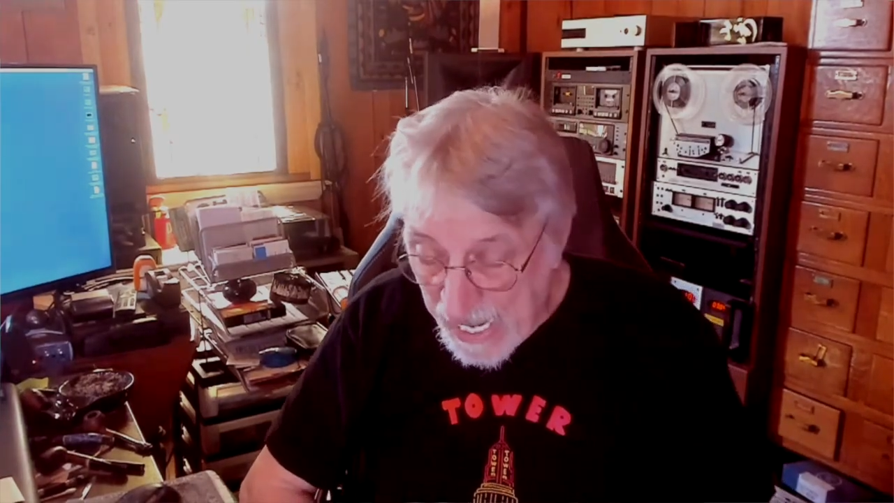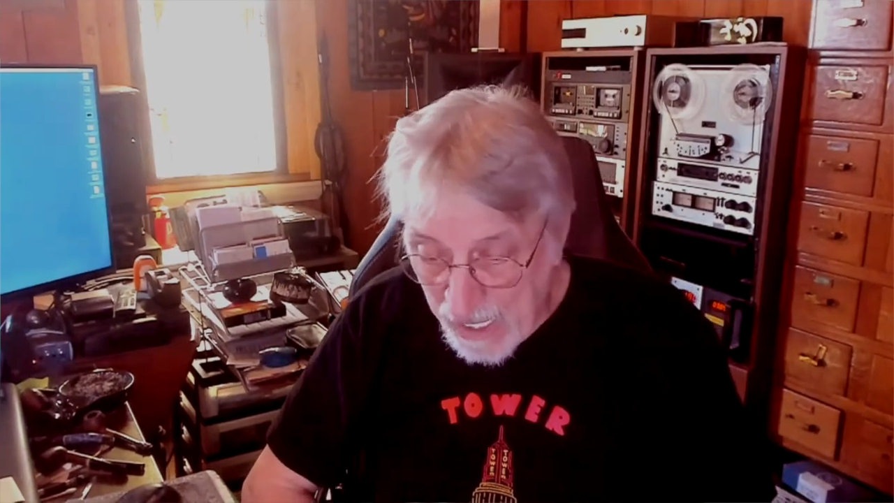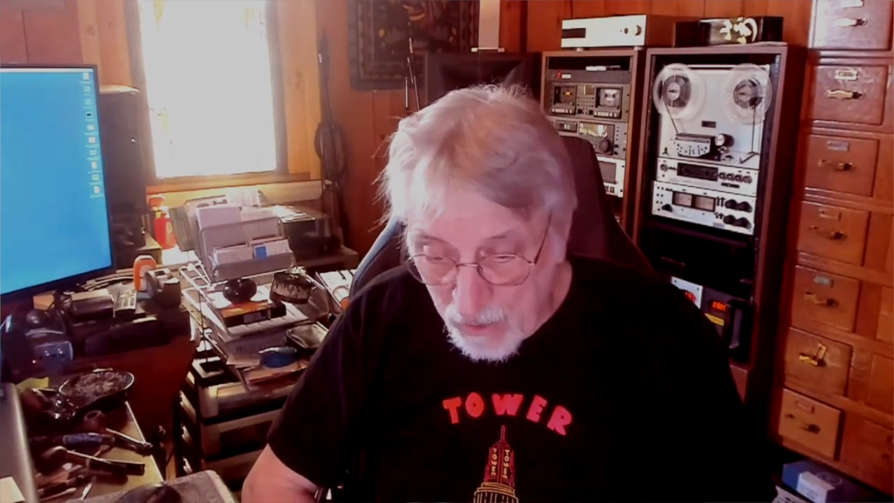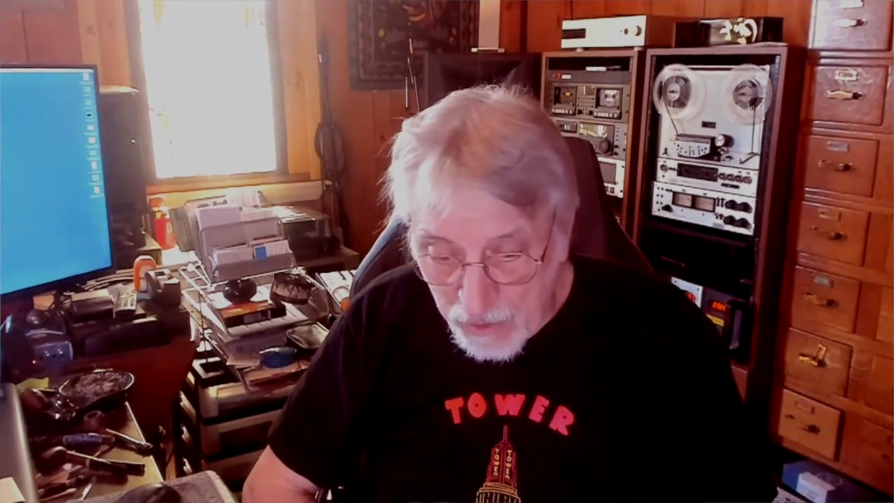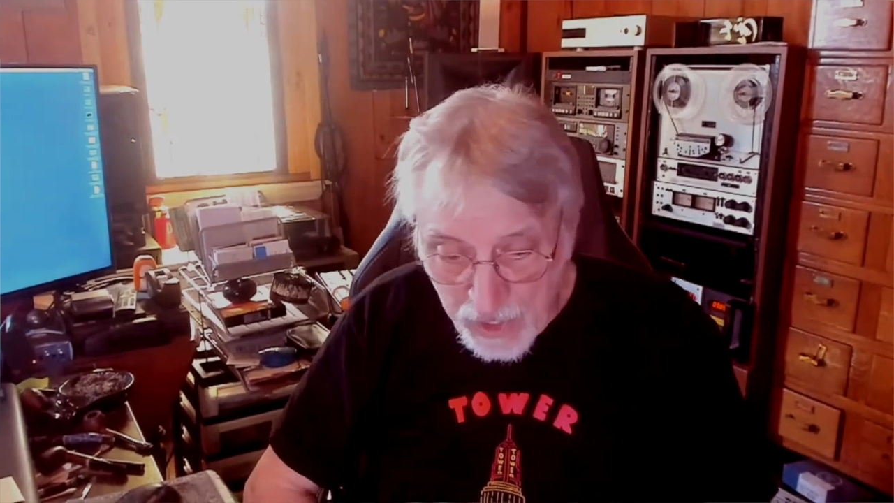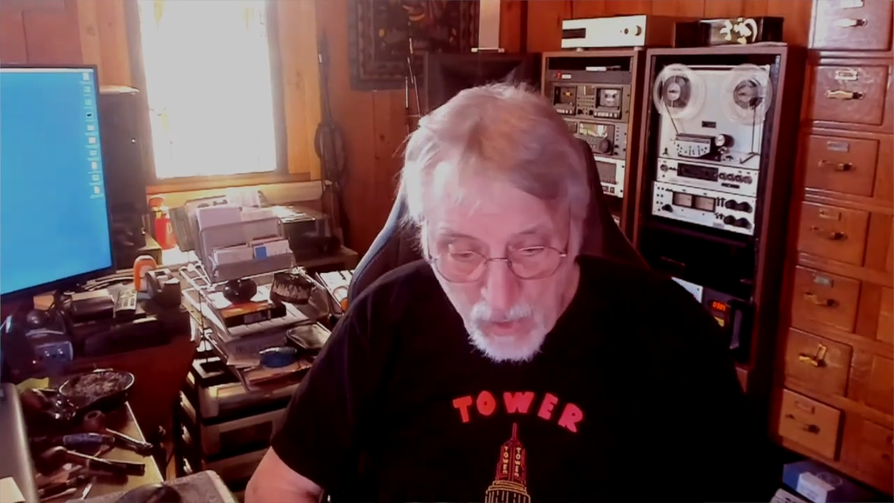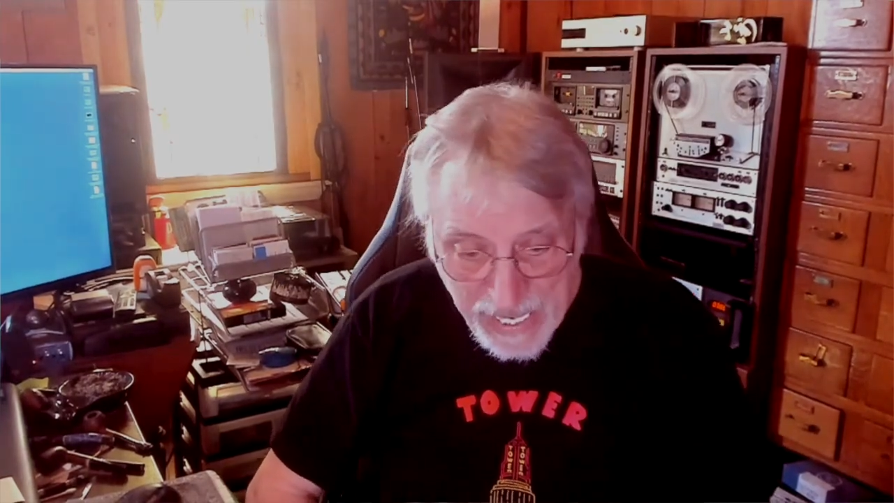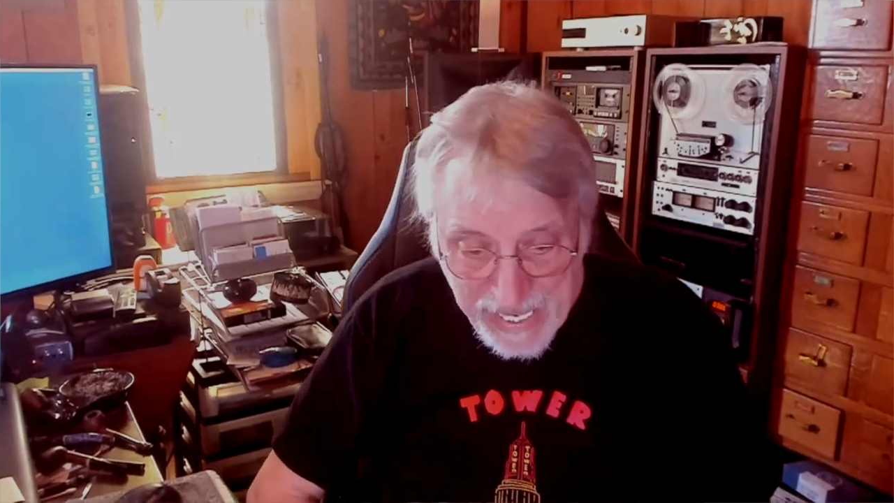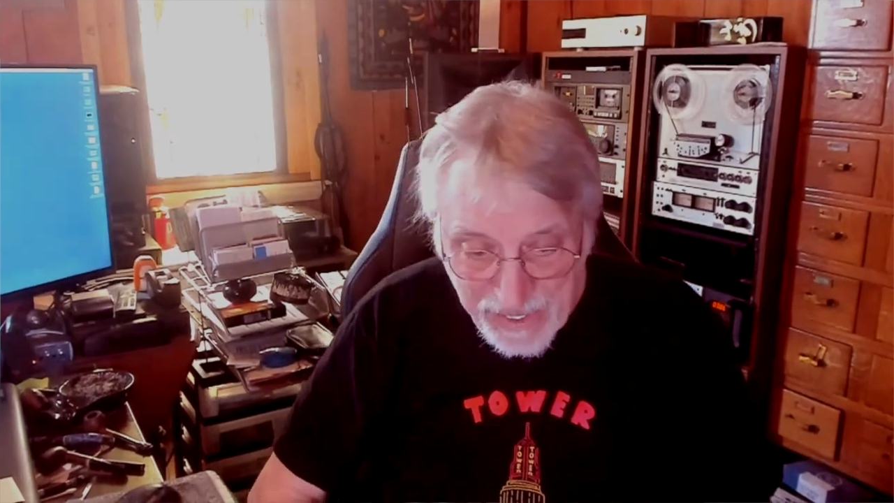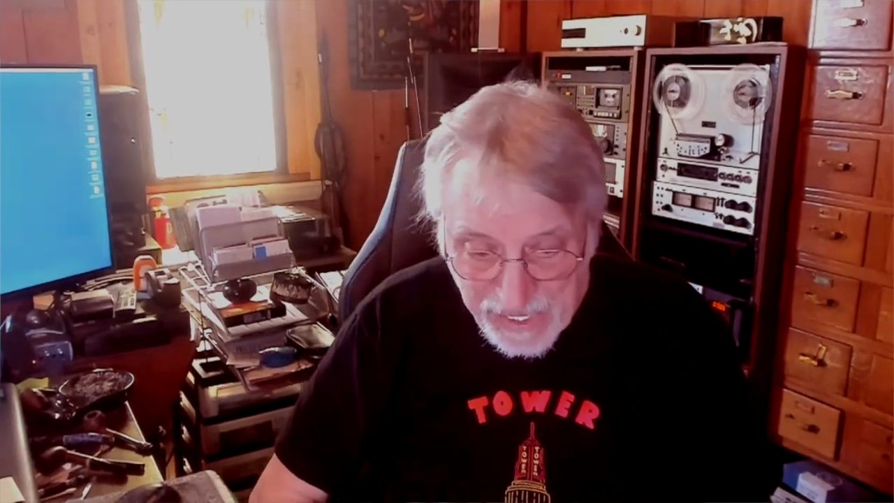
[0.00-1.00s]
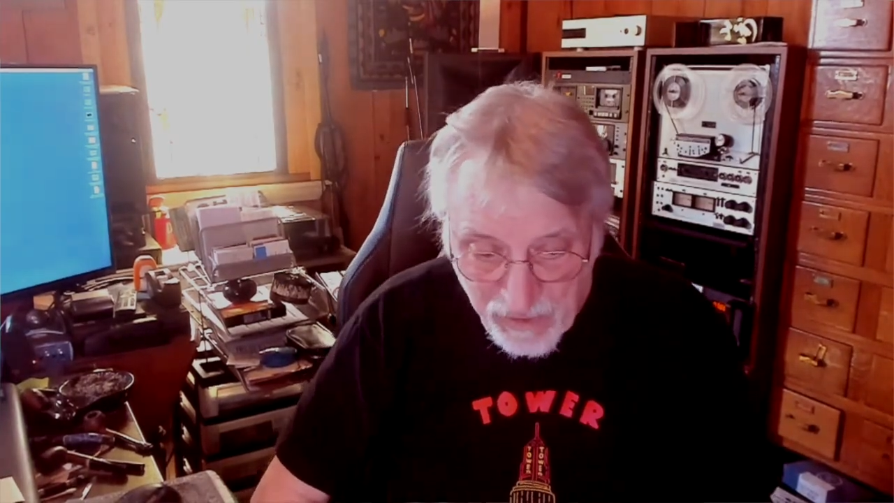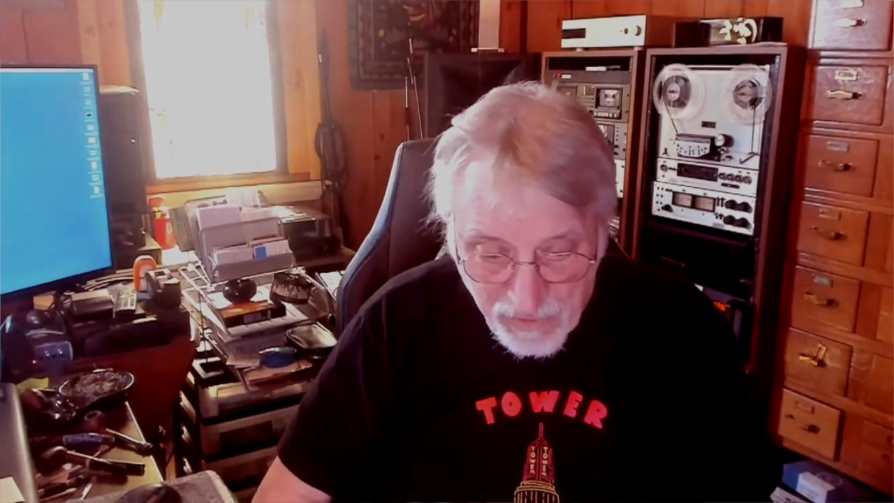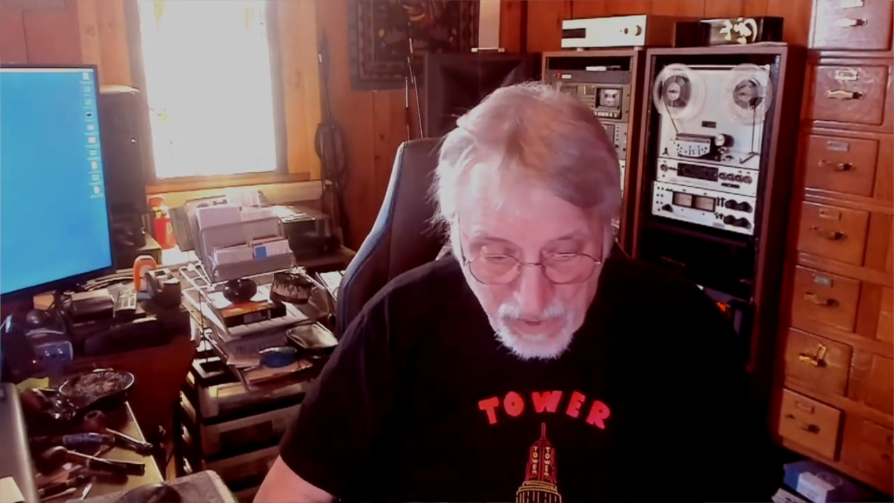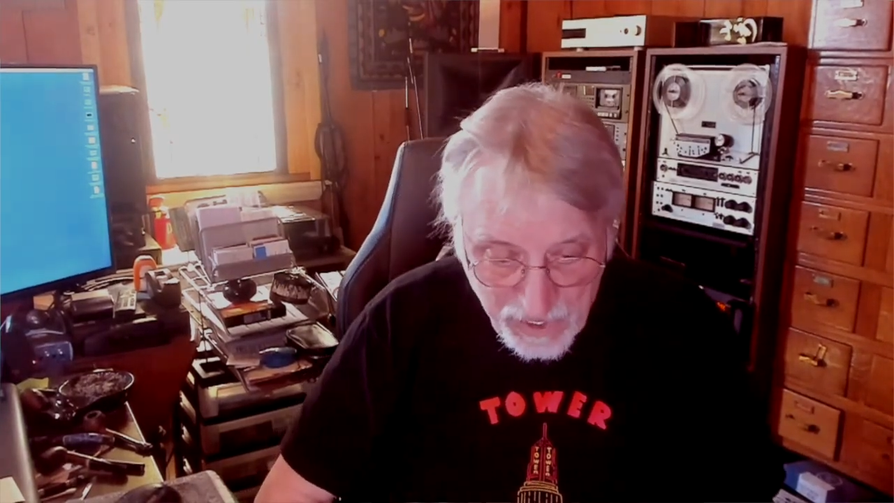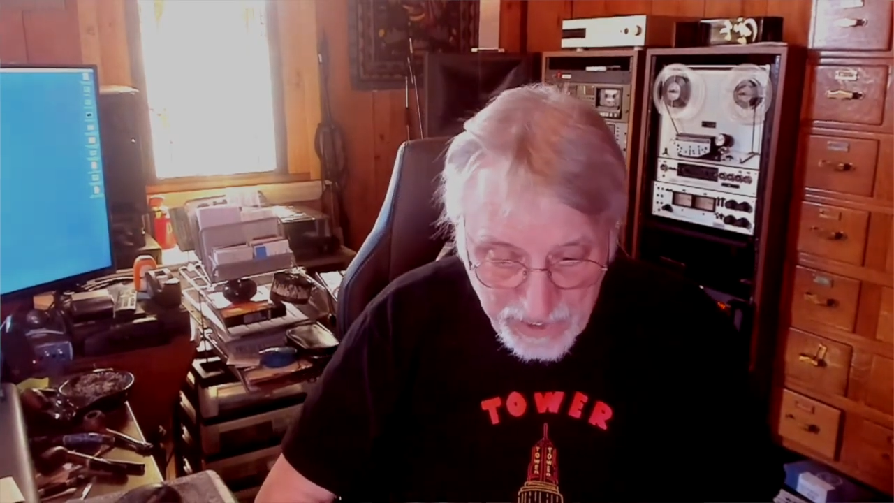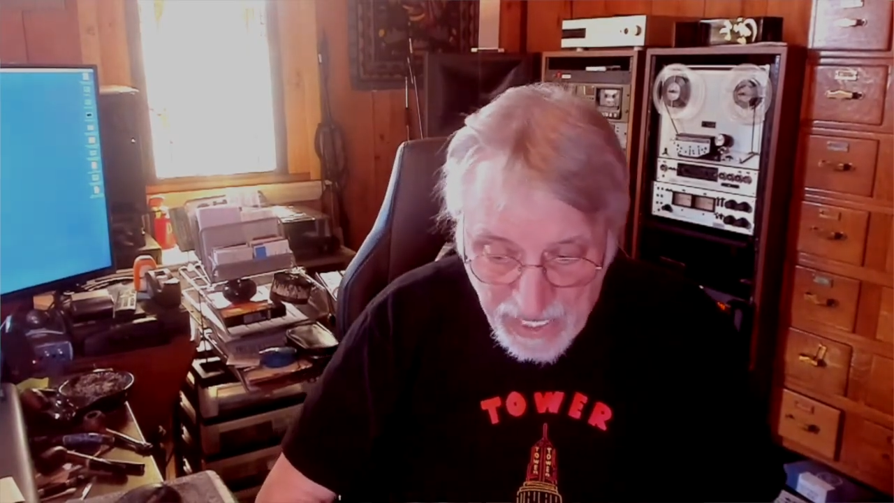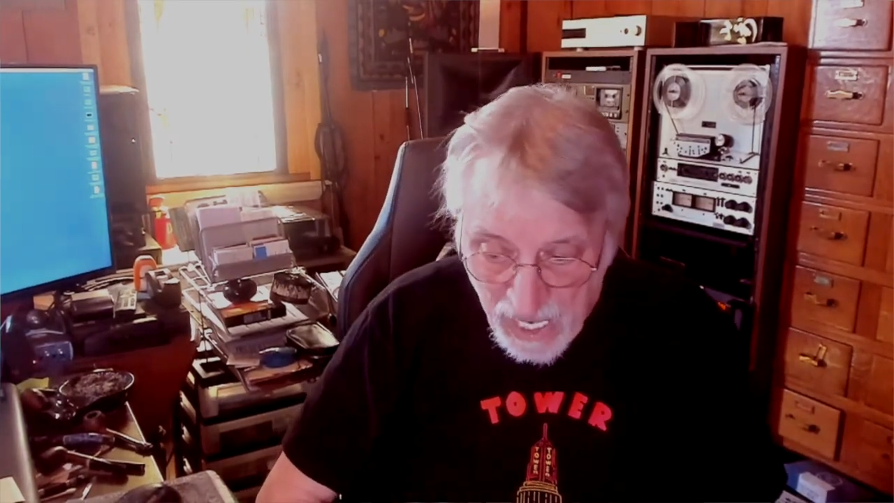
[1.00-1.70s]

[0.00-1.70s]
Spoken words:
don't do anything first